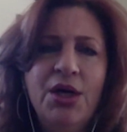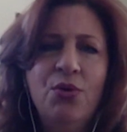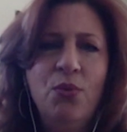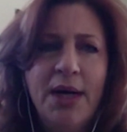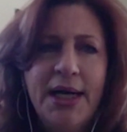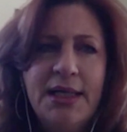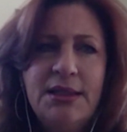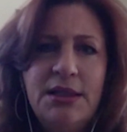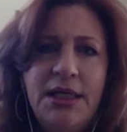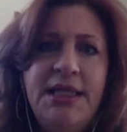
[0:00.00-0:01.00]

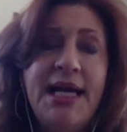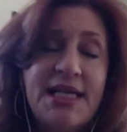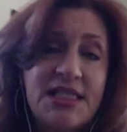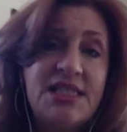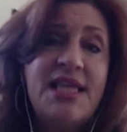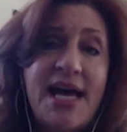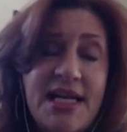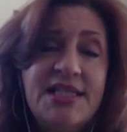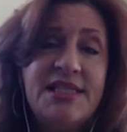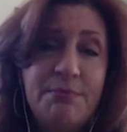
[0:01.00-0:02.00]
Well, yes, that
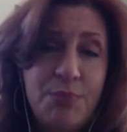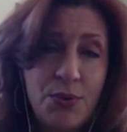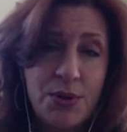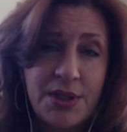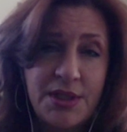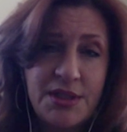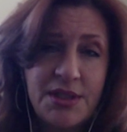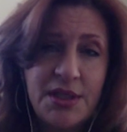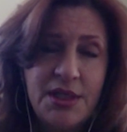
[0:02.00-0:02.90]
is important.